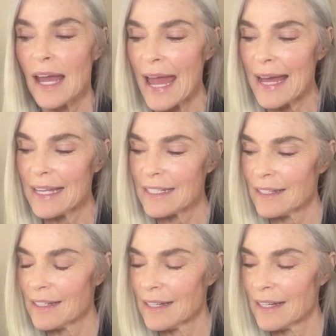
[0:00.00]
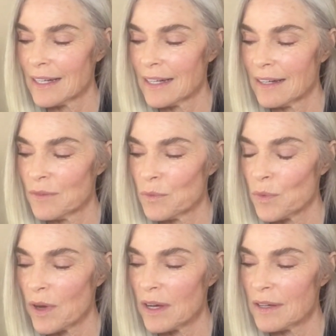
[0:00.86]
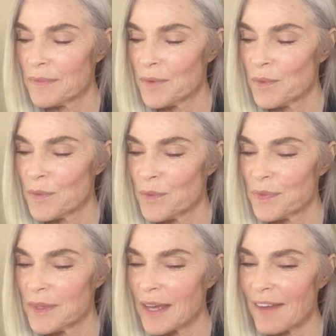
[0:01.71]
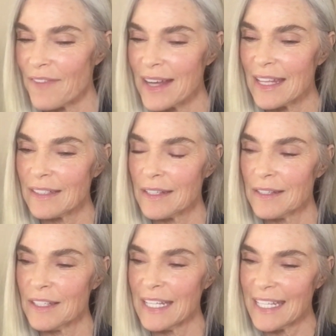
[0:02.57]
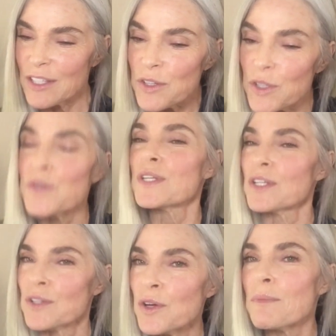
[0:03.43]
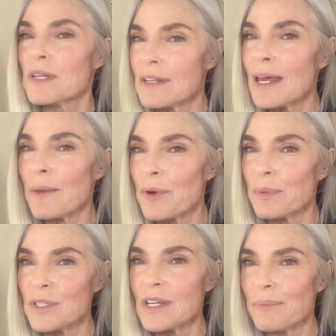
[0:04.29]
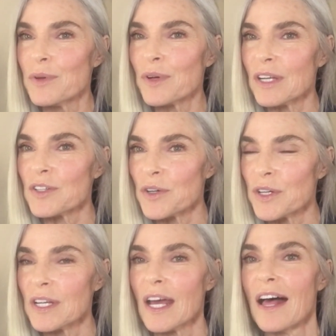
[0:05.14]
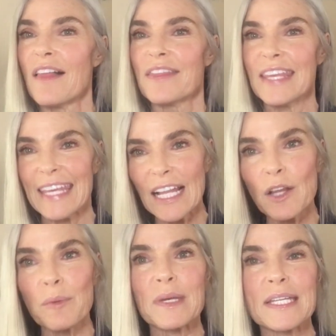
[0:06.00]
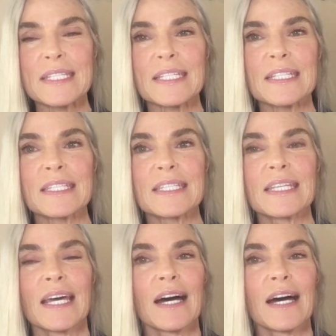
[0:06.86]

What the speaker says: And I find that using too much of that purple shampoo can turn the yellow pieces